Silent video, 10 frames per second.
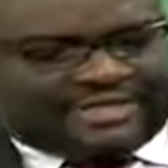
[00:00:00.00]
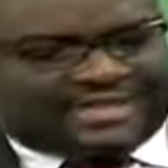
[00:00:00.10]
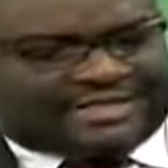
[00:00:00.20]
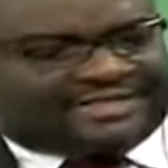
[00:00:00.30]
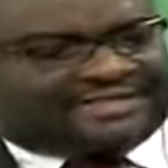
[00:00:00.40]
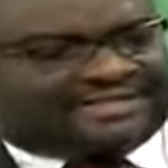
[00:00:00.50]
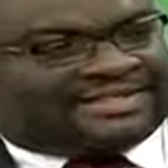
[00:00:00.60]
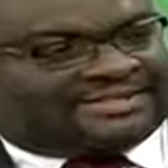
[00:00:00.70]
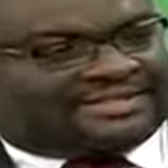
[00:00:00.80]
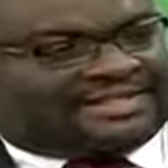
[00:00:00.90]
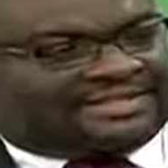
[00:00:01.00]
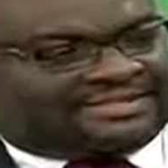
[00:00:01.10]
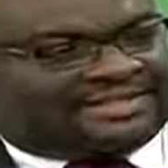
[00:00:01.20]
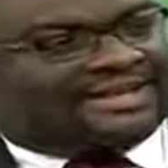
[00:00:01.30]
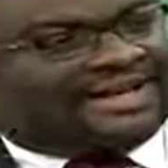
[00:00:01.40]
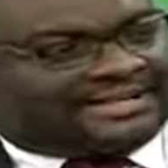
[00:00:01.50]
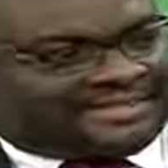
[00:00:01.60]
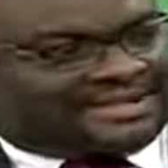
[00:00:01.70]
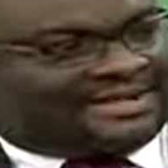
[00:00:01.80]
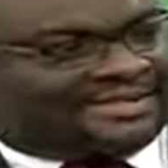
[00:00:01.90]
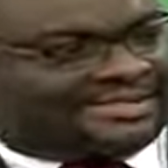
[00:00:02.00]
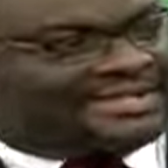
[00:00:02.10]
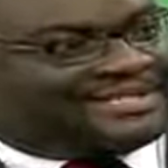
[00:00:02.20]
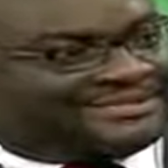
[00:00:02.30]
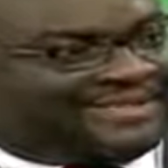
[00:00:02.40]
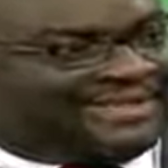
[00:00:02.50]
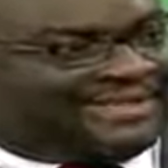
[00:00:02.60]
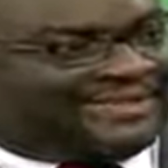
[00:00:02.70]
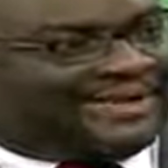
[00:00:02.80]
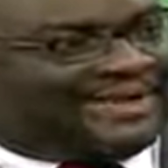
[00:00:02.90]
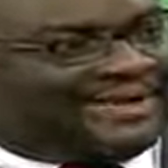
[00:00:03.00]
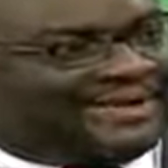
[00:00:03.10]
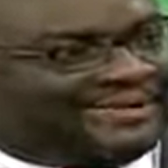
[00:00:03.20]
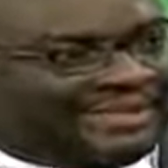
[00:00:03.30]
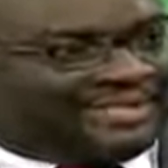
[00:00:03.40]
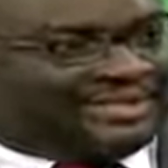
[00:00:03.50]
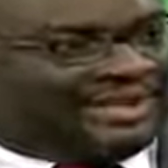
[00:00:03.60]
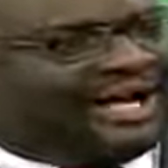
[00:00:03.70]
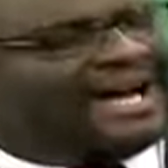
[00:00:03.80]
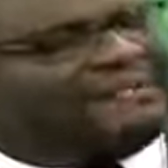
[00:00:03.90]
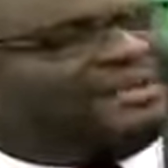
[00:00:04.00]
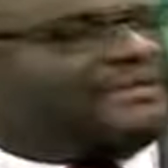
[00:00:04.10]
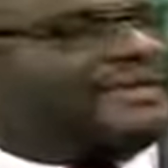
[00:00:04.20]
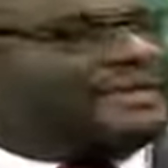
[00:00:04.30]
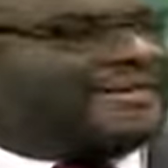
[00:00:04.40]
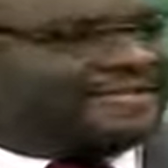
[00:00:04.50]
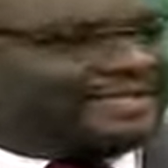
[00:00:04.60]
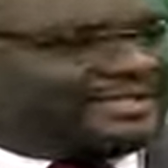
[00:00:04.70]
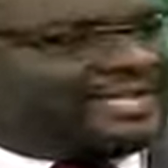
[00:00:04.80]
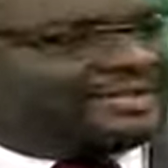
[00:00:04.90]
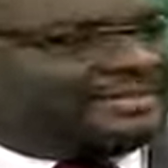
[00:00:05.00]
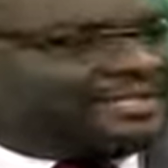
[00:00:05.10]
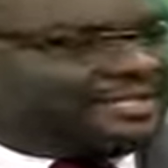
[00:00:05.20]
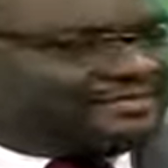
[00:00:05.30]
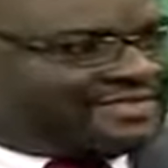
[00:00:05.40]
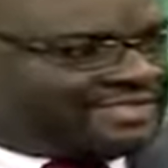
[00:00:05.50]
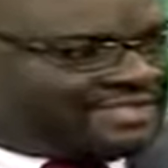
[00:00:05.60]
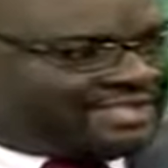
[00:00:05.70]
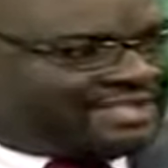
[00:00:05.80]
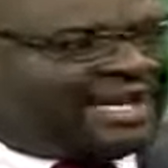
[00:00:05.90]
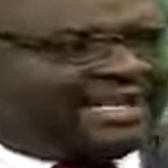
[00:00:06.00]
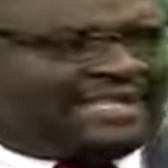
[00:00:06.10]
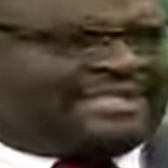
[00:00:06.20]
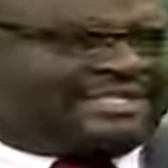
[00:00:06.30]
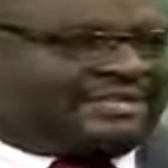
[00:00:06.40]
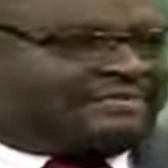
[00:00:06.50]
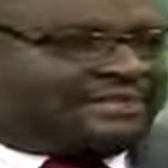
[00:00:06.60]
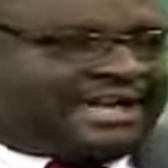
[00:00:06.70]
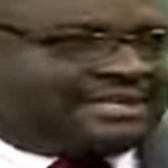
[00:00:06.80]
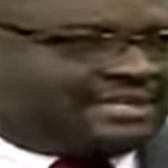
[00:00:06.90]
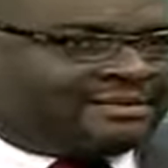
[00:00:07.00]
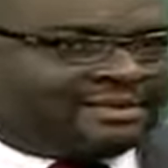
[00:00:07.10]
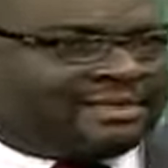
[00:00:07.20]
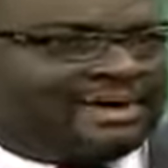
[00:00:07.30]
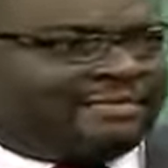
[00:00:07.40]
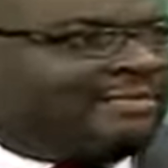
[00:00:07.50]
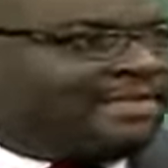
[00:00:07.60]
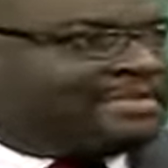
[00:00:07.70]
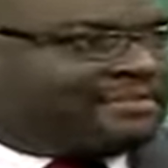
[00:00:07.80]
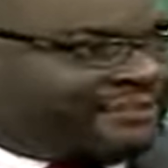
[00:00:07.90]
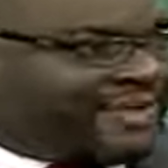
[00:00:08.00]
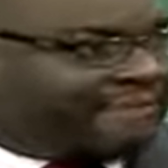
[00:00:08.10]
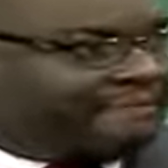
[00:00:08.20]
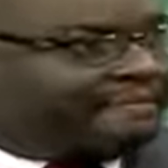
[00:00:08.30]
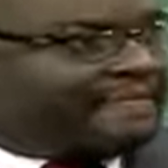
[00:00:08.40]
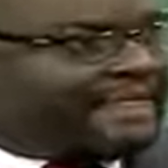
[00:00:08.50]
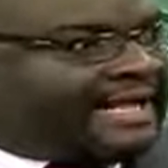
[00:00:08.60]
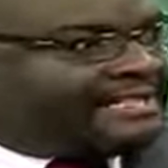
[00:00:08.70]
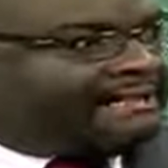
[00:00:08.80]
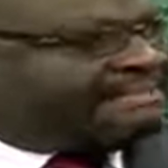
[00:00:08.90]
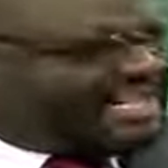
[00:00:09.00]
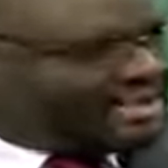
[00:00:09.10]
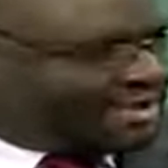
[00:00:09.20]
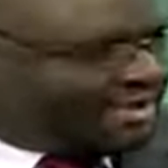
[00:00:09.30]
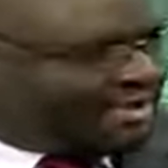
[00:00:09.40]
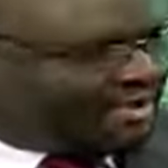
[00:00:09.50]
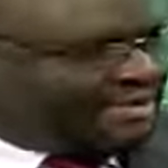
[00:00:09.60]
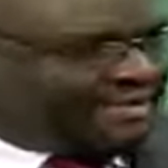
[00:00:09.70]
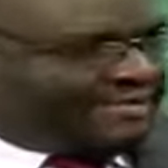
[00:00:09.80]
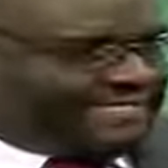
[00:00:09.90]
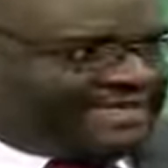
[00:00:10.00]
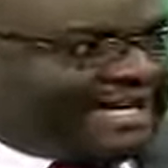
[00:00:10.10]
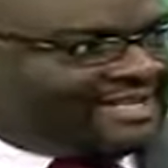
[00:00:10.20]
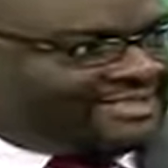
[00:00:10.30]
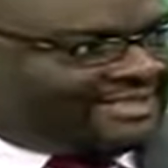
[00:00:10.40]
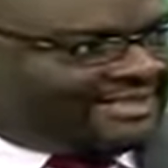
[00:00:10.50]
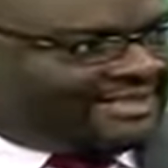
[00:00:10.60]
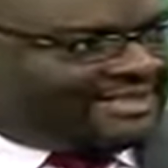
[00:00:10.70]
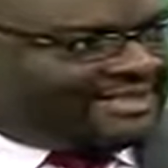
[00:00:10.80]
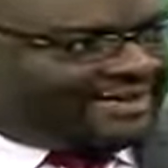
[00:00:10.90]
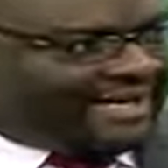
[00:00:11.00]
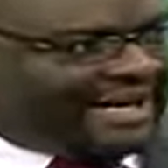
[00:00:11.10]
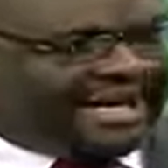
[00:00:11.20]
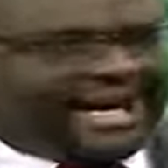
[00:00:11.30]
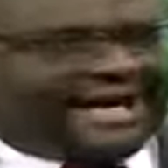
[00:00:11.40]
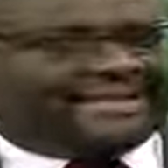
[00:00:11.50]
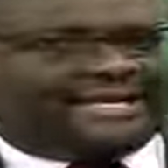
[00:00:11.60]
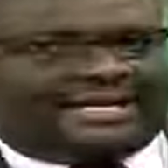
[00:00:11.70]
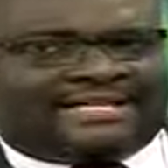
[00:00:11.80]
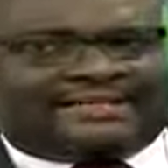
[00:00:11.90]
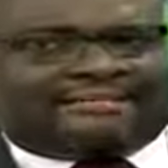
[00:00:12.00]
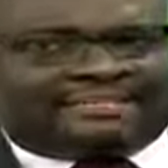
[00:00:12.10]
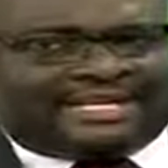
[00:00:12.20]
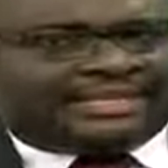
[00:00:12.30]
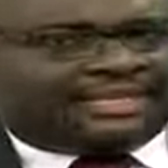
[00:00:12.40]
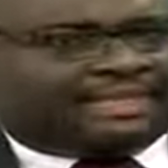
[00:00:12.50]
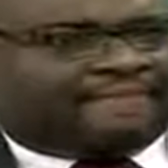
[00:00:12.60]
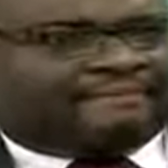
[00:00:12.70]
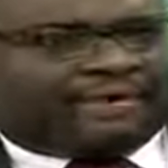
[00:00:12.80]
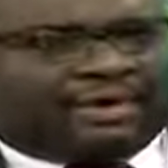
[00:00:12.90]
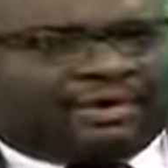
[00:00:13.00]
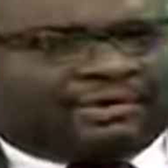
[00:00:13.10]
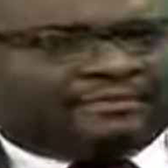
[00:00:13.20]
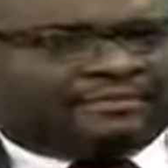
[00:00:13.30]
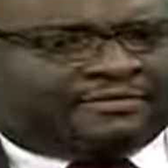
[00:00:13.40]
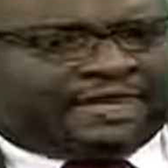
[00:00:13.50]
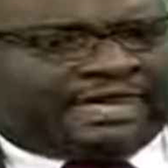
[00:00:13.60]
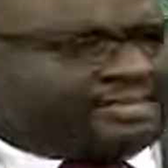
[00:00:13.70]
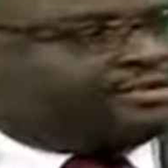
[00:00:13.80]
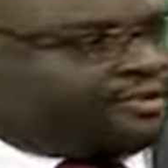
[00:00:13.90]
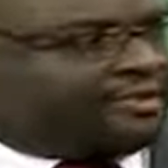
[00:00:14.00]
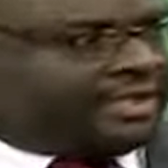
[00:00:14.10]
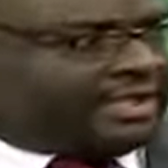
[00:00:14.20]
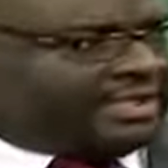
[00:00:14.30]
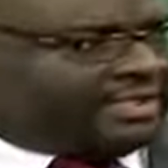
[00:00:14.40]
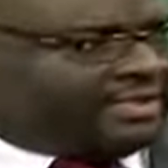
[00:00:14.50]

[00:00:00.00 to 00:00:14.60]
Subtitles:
is success, and the second is failure or pressure. And both of them have pressure. There's the pressure of success. Yes. You've been asking about moments of fame. There's the pressure of that, okay? And then there's the pressure of it's not working,